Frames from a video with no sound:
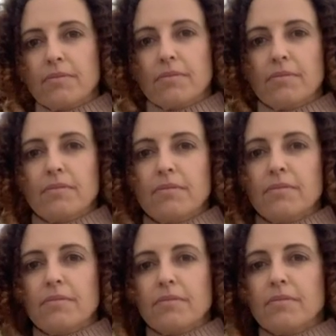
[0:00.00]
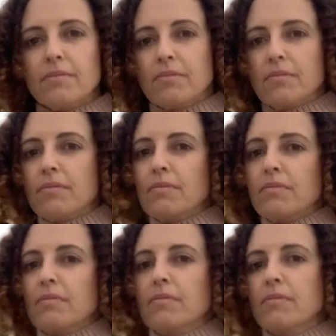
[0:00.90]

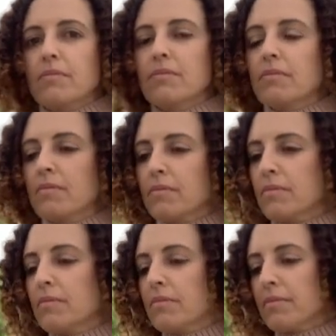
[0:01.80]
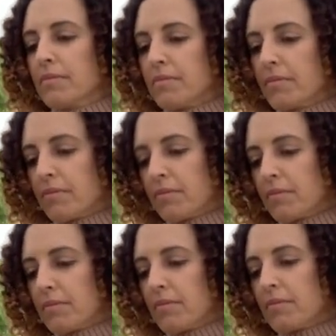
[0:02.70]

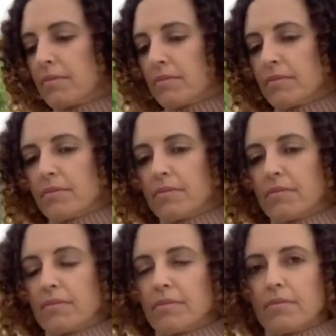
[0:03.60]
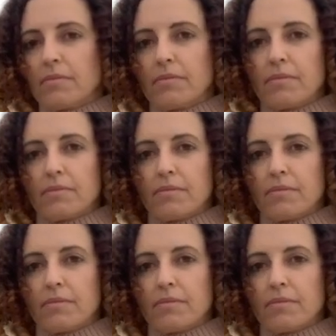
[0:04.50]
[no speech]